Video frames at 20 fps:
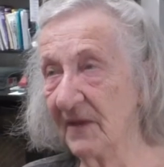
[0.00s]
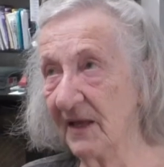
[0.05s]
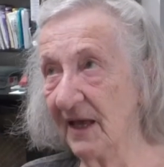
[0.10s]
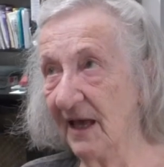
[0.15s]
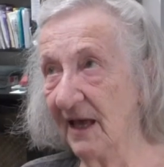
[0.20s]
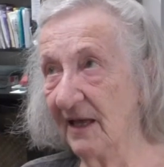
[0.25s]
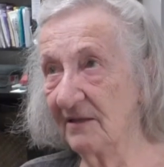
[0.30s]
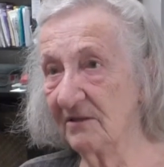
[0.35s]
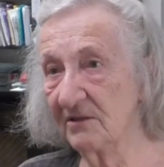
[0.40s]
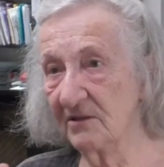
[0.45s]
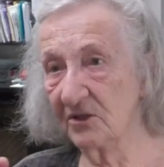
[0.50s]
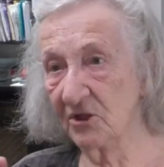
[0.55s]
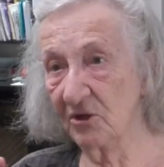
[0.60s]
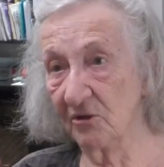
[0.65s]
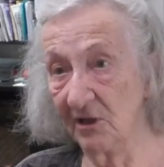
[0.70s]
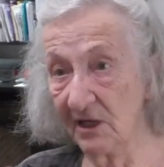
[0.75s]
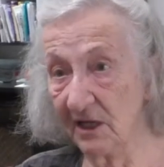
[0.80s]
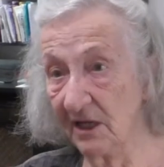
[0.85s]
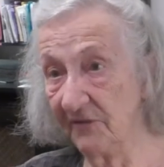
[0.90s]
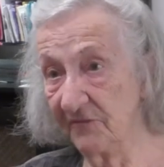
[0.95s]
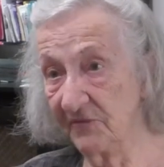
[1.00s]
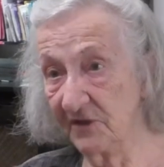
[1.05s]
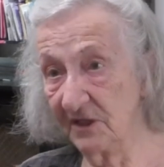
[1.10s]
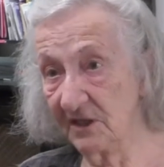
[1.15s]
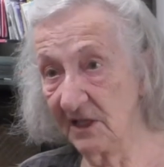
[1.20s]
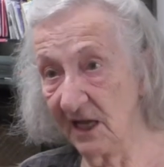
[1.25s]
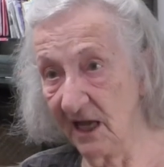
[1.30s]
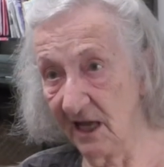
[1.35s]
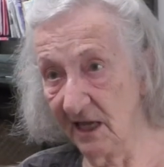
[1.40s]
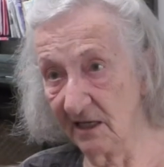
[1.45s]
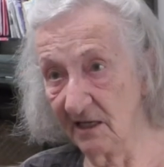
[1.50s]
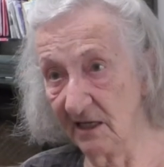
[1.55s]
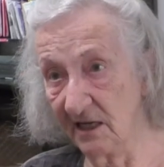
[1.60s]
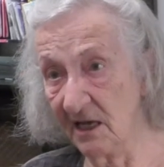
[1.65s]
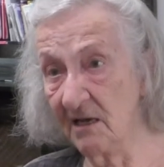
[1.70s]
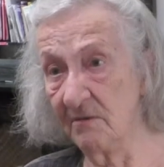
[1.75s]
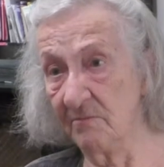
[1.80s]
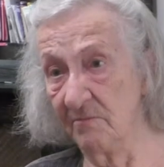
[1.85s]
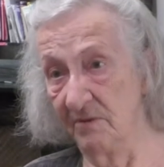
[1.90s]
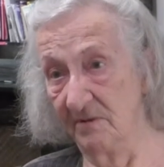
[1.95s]
And so I left it
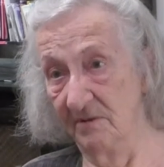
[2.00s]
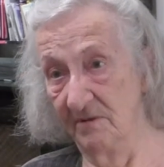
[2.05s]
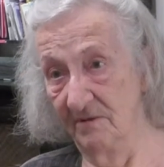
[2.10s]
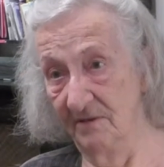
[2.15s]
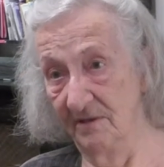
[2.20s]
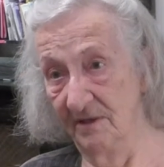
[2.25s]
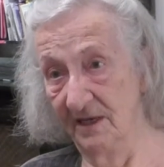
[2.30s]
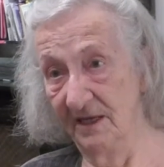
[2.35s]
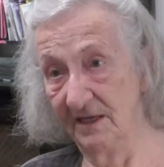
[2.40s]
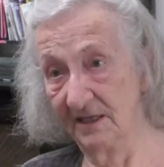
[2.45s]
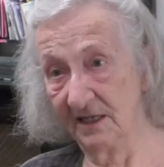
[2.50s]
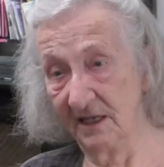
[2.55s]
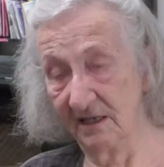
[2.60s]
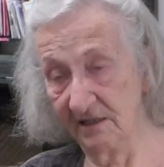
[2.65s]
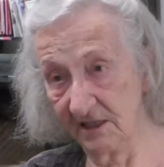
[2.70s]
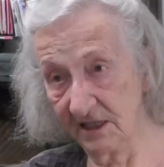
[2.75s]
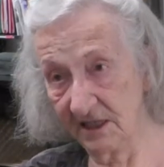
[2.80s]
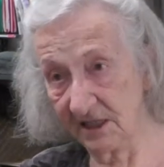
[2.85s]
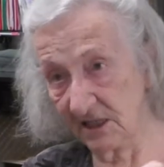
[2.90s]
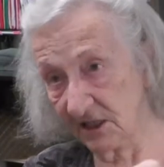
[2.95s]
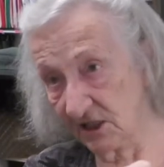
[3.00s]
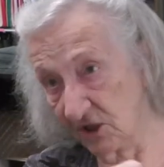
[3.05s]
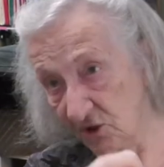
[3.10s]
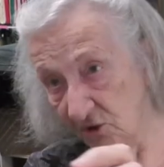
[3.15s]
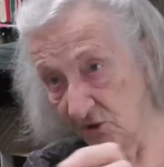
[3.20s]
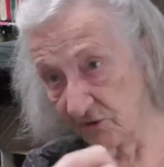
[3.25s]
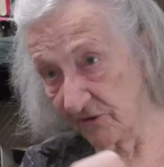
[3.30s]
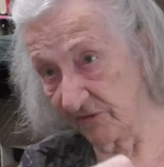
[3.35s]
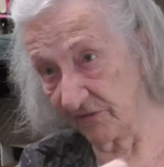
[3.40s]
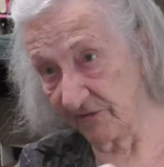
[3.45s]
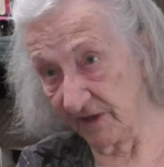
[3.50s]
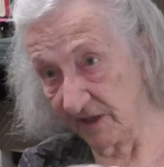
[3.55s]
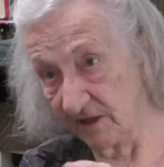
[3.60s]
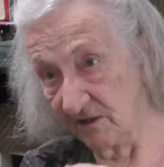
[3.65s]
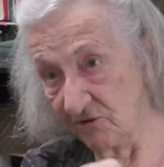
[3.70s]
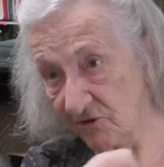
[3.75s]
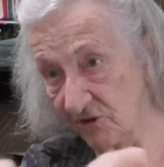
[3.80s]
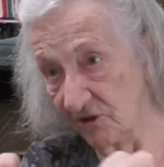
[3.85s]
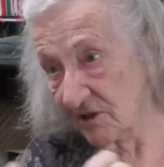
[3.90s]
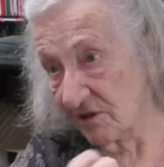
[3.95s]
ad-lib. I said, this is sort of
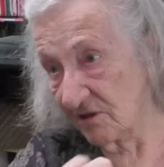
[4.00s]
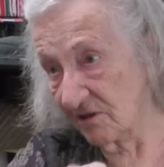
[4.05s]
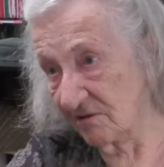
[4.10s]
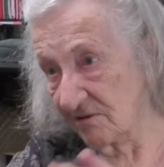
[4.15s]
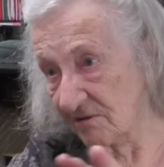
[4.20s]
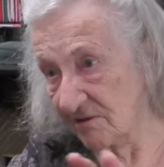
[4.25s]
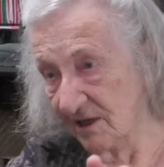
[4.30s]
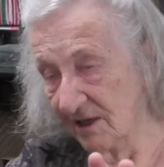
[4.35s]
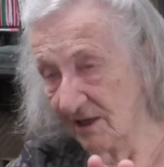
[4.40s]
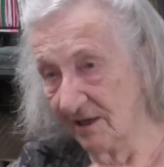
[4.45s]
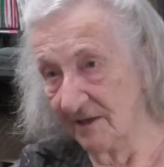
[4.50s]
thing, just...